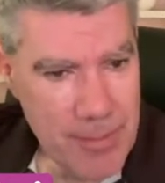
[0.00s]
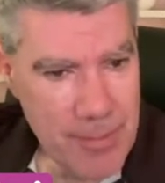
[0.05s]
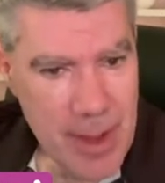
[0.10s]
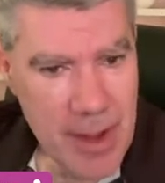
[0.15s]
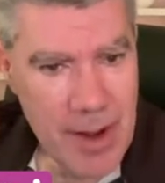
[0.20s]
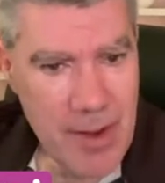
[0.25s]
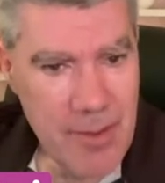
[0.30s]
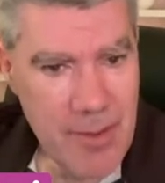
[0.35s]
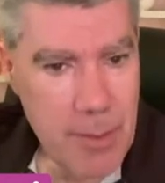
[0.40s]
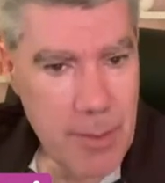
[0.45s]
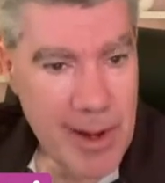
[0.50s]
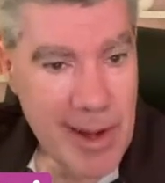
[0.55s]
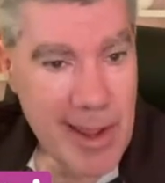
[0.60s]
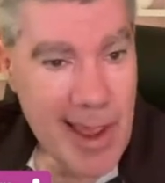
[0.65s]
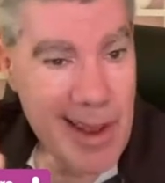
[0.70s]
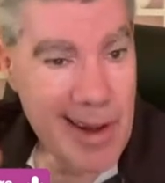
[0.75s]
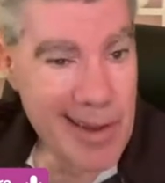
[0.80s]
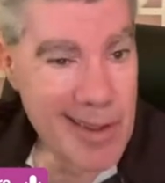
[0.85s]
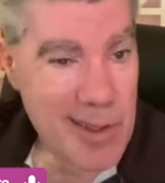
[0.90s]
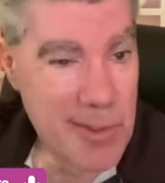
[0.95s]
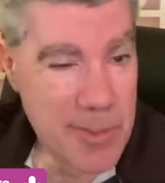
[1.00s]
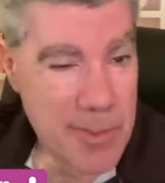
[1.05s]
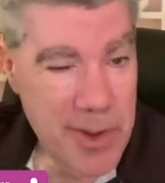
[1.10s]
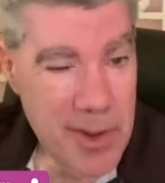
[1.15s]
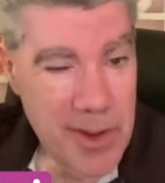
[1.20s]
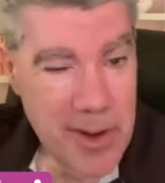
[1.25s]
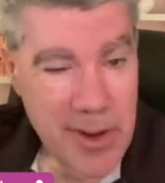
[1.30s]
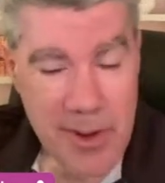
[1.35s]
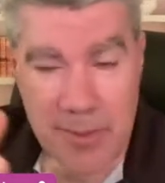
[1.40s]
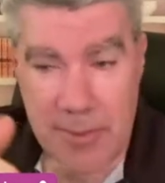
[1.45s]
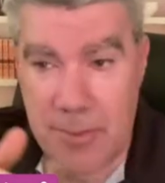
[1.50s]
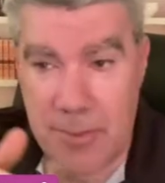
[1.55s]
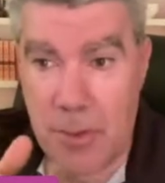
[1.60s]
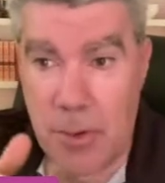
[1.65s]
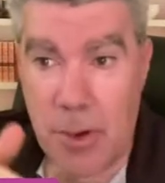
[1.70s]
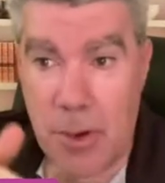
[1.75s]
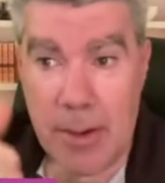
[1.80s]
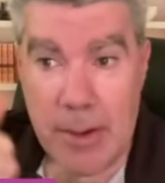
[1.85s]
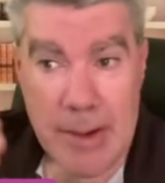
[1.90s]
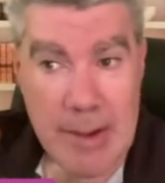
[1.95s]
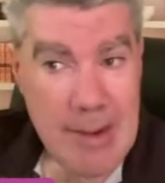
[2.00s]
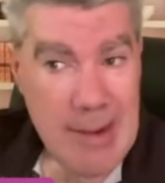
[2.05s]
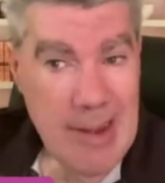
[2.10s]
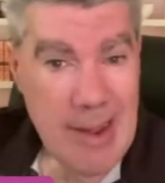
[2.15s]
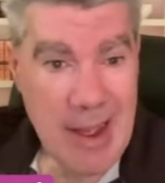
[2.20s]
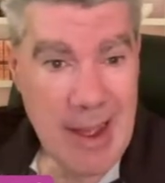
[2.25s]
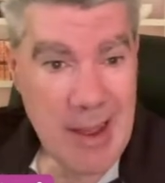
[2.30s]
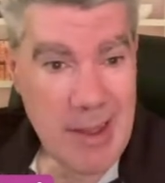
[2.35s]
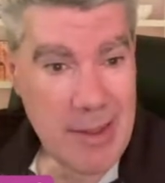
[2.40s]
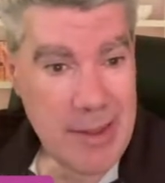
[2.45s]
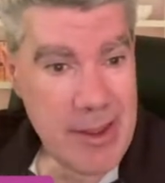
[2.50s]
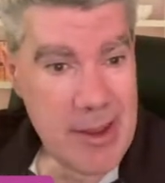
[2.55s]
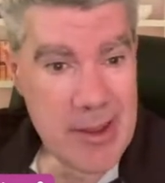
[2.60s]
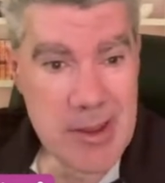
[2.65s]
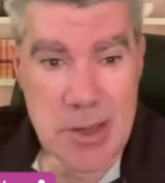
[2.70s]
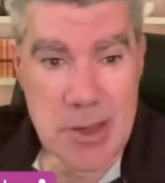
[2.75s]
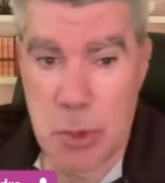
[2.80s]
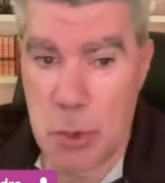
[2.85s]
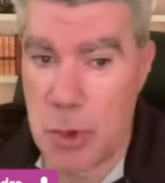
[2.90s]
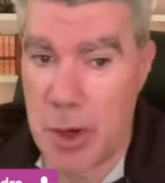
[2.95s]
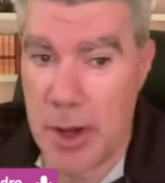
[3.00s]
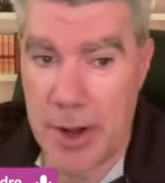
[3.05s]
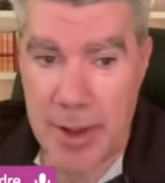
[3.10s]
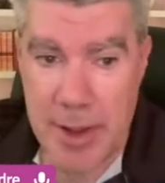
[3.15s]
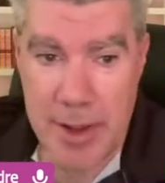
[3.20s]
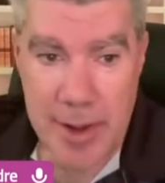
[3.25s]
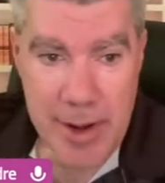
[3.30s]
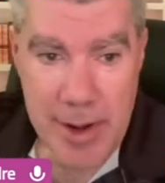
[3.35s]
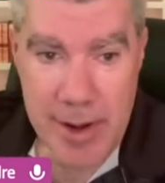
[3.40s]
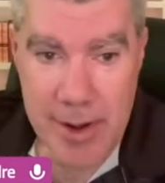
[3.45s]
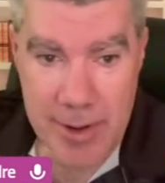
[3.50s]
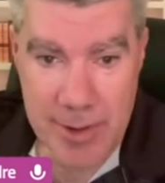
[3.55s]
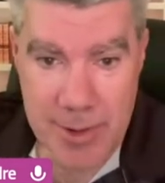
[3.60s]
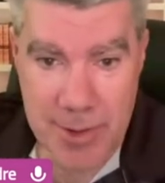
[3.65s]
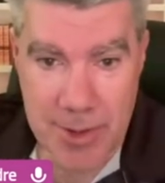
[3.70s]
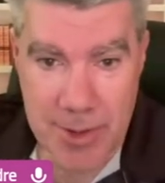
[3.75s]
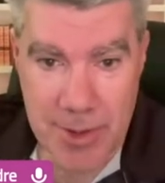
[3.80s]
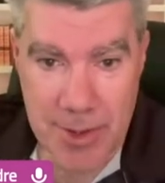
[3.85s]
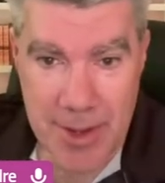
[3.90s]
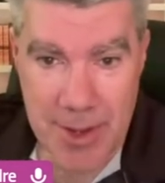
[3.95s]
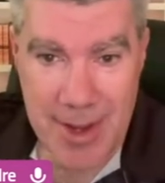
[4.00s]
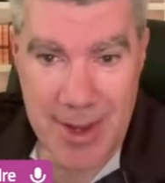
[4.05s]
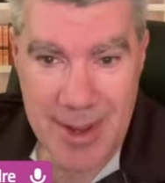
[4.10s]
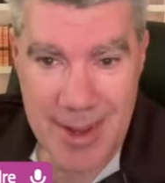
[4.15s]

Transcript: Not everybody had a computer for at least 20 years.